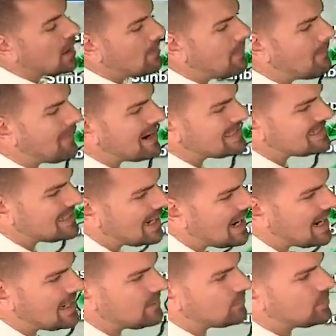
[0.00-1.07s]
But by
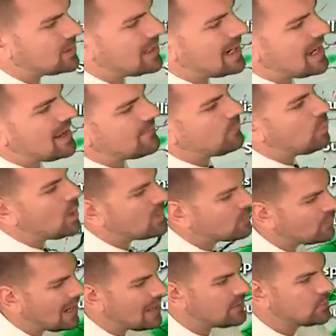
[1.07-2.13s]
tonight, we're going to have one
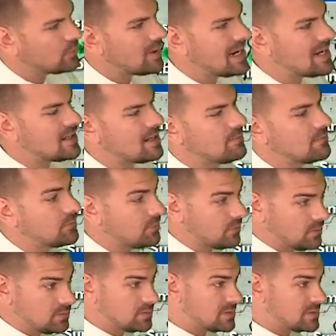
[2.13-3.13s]
round of rain come through.